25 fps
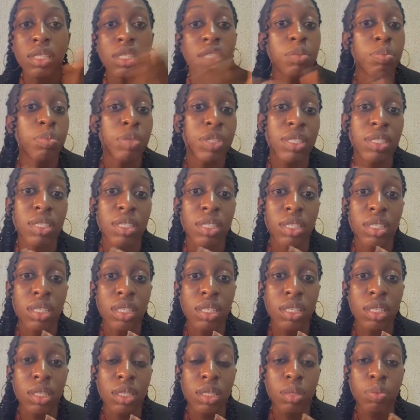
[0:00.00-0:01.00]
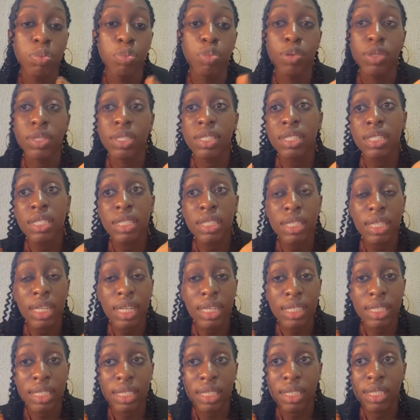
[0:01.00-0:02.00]
inhibits the protein
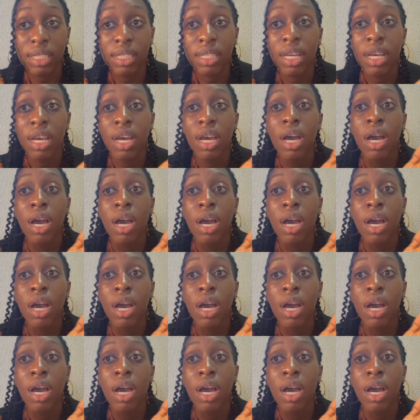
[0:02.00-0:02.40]
synthesis